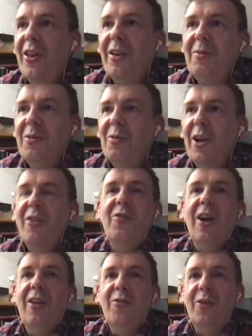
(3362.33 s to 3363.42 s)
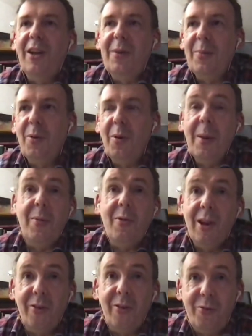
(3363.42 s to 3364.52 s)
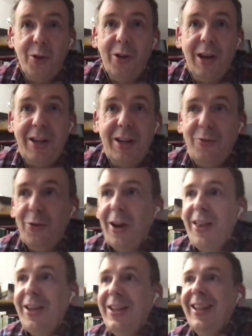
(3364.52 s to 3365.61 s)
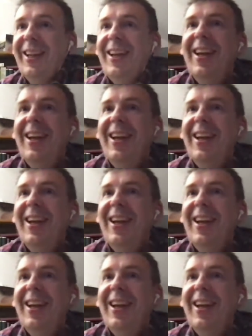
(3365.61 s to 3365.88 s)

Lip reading: It's rather fun for gay people and maybe rather infuriating for others.